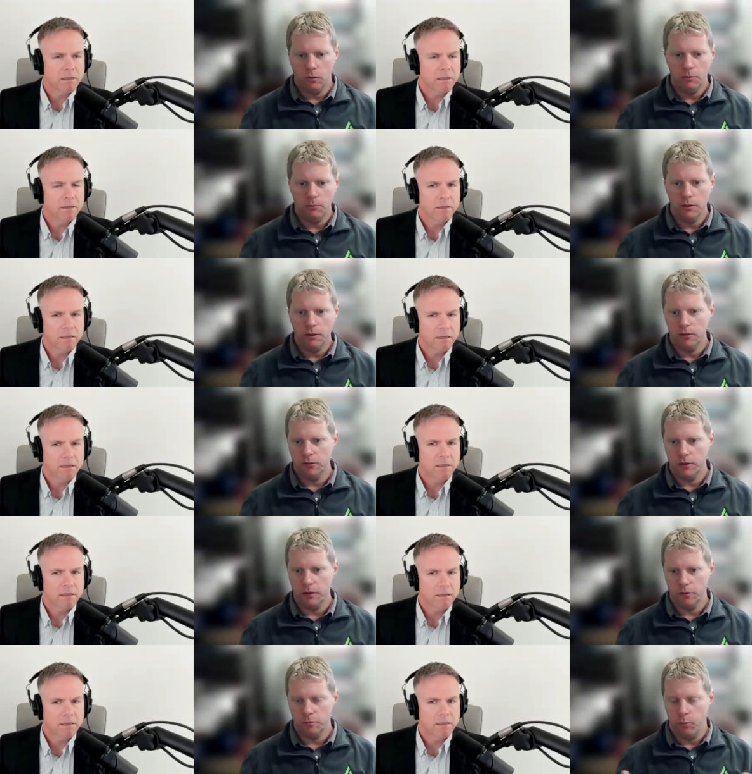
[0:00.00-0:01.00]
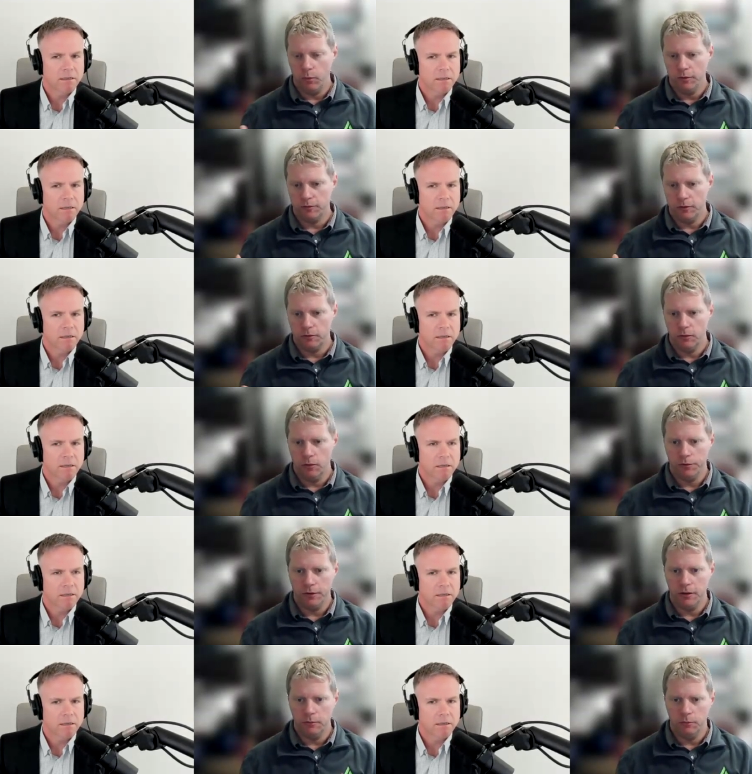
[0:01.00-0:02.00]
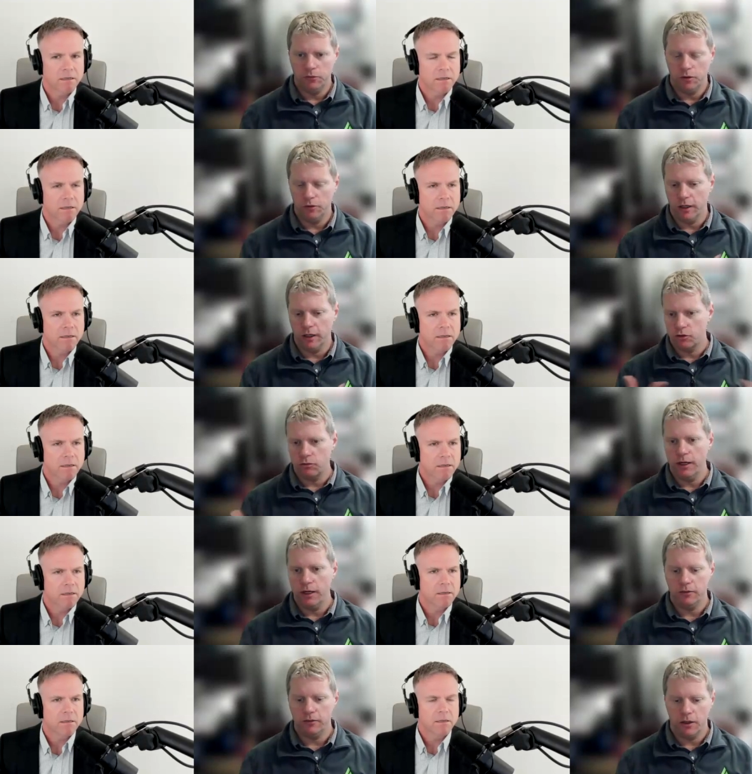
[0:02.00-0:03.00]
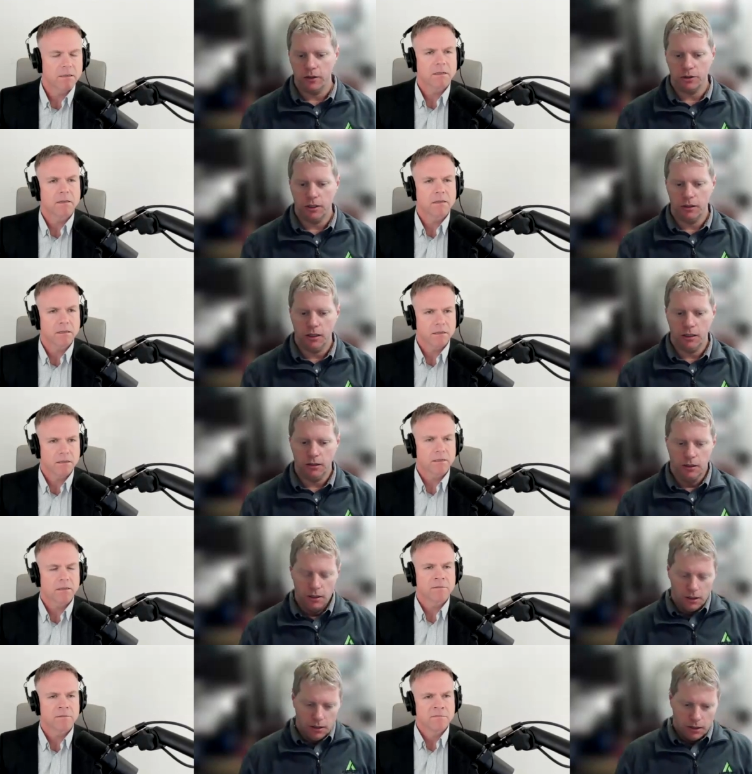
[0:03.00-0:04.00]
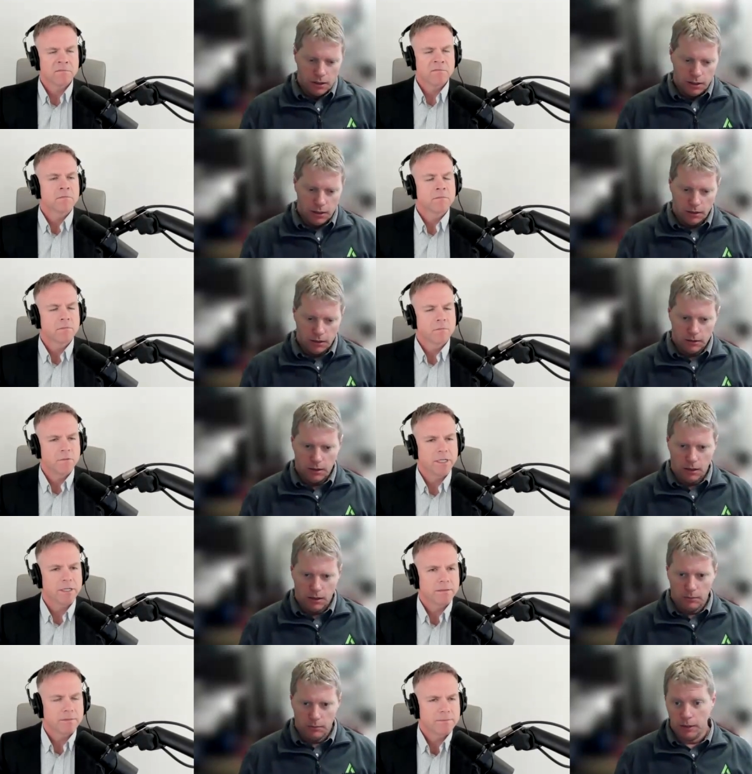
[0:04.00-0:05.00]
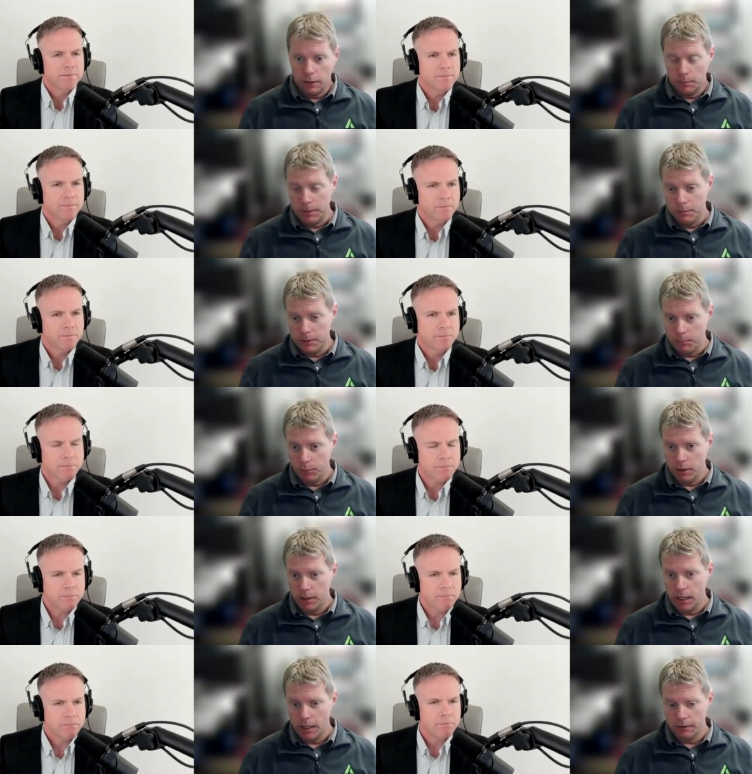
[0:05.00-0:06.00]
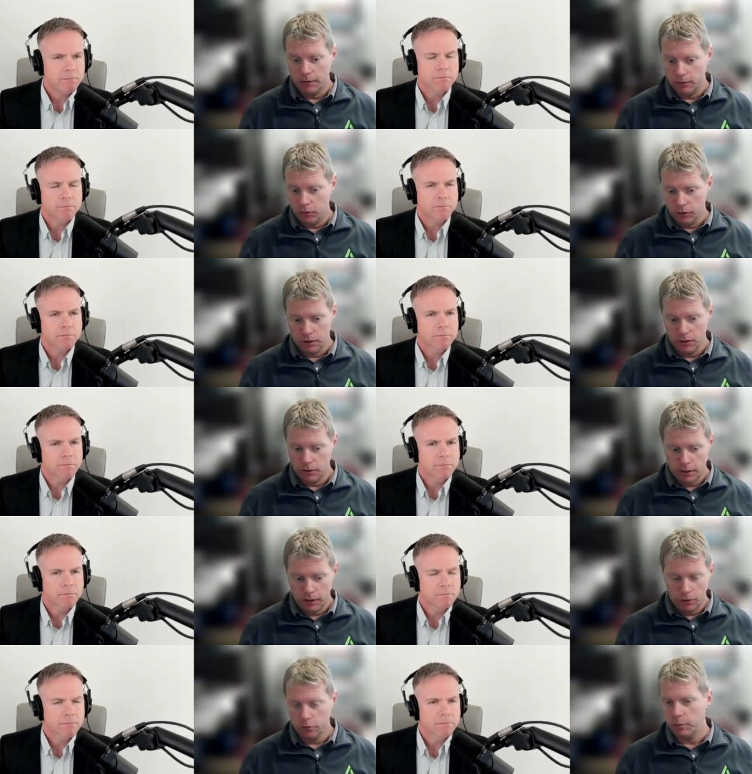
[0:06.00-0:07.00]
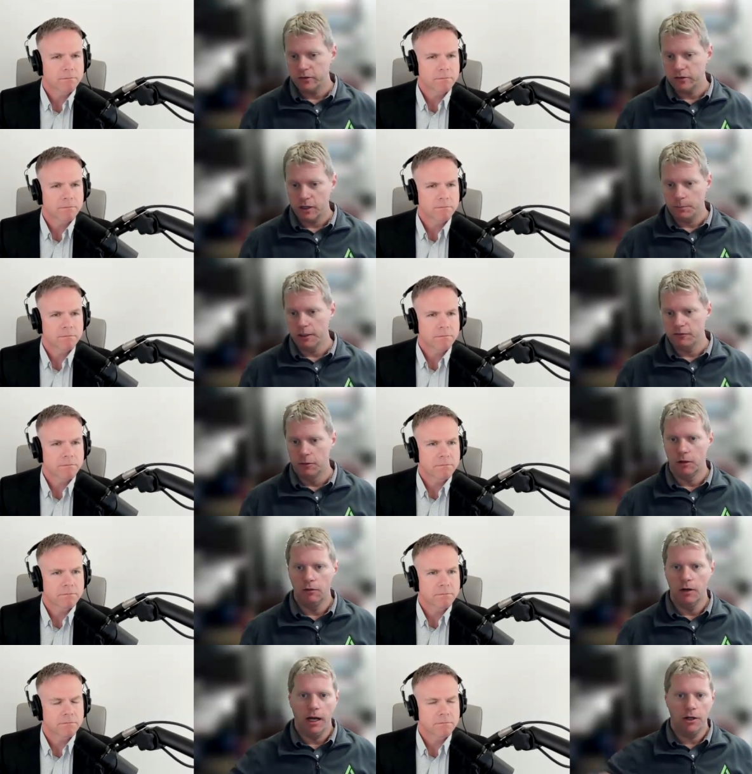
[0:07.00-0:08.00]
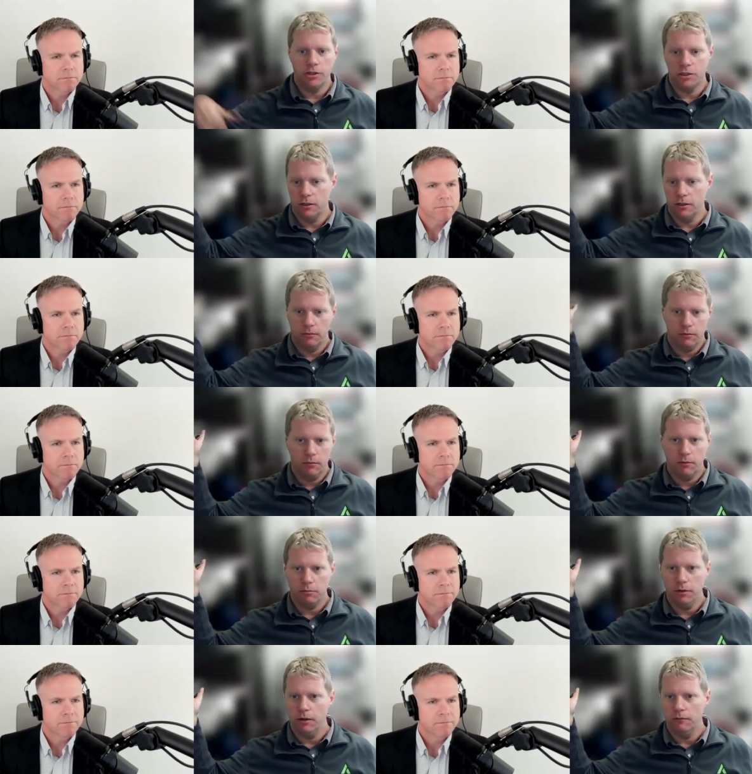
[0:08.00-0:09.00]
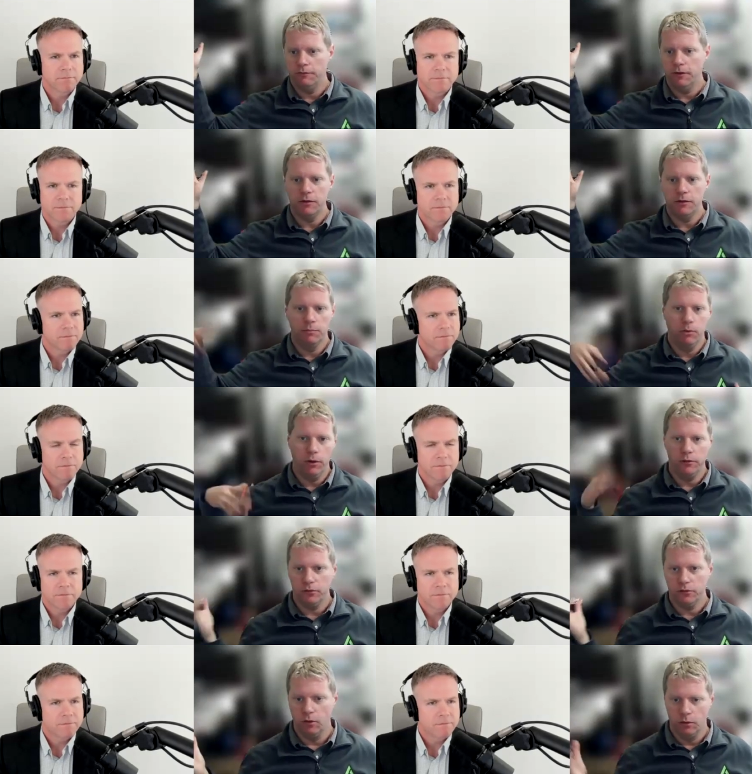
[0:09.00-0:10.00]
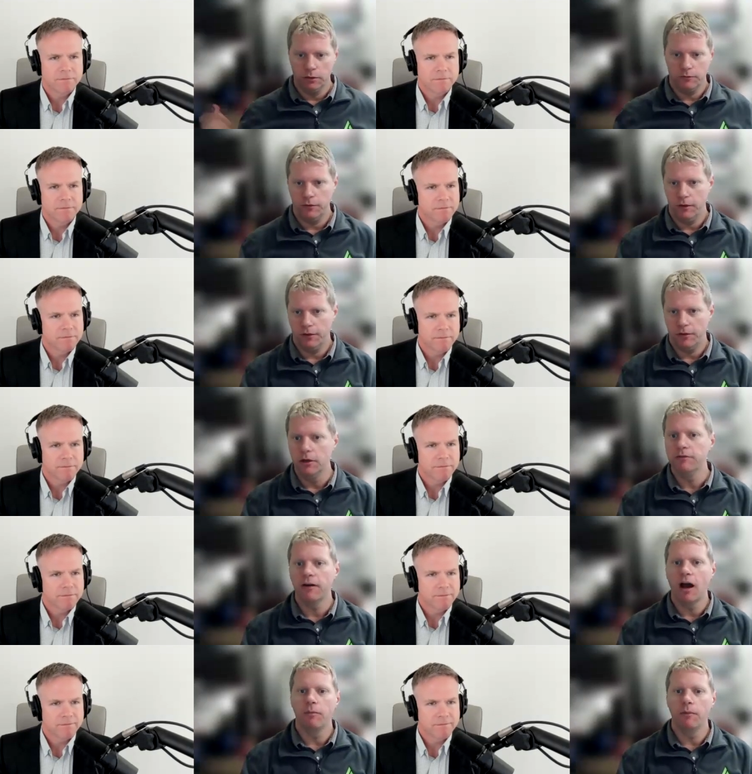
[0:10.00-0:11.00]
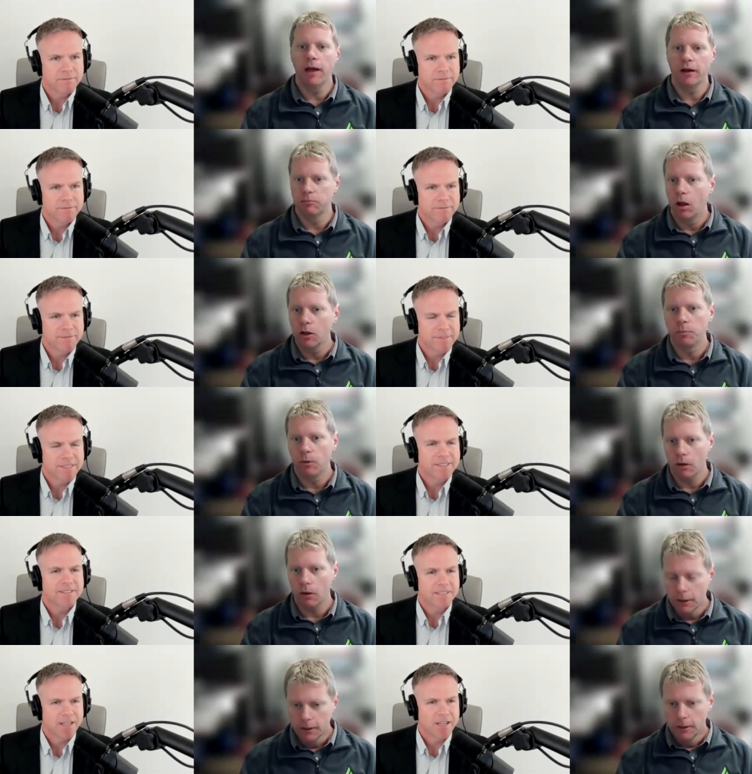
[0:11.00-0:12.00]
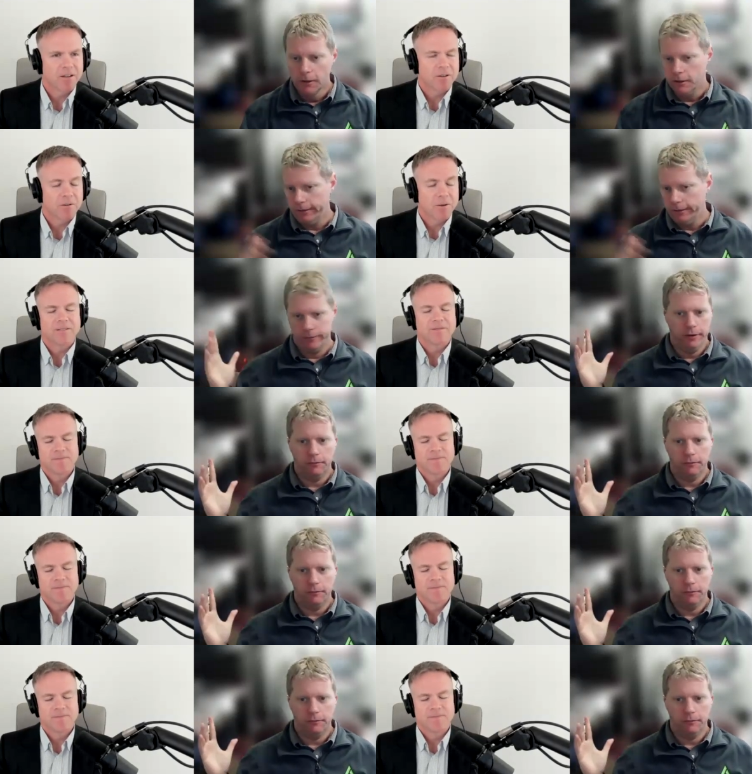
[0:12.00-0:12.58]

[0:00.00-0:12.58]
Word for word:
Speaker 1: million in sales, poised for growth, and it was like a training session on. on um, uh, and the people that put it on took a aerospace company from a garage to 350 employees and sold it for a 35x multiple. Yeah, wow.